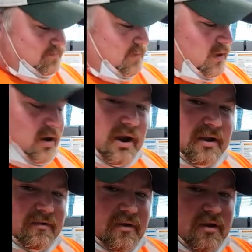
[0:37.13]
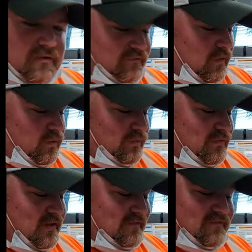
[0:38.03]
all right, so
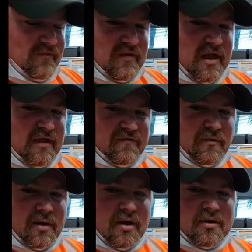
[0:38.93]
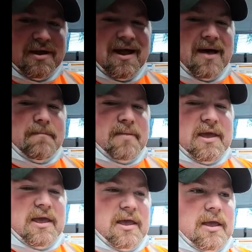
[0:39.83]
the SRL cannot
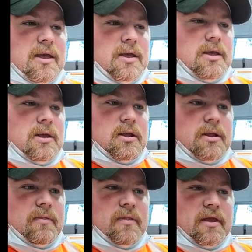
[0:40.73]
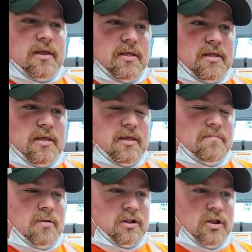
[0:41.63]
be the
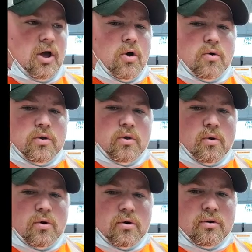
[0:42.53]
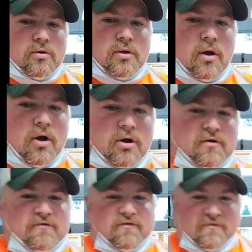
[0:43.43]
below your
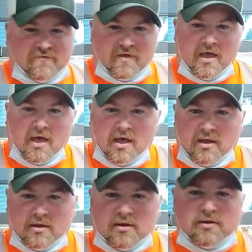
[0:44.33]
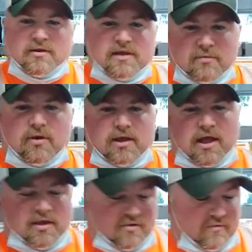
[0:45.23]
harness's D-ring
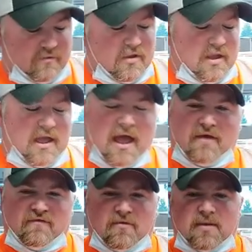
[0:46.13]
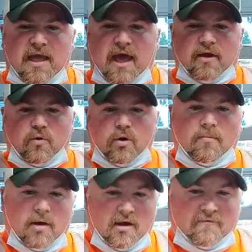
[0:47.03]
anchor. It has to be at or
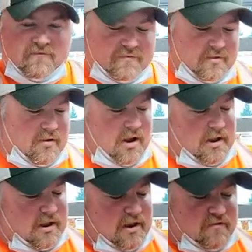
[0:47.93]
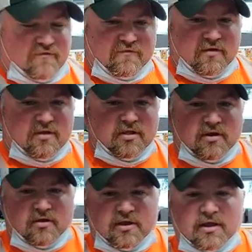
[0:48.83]
above, all right, and it
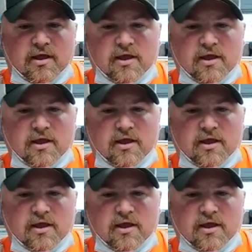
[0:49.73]
clearly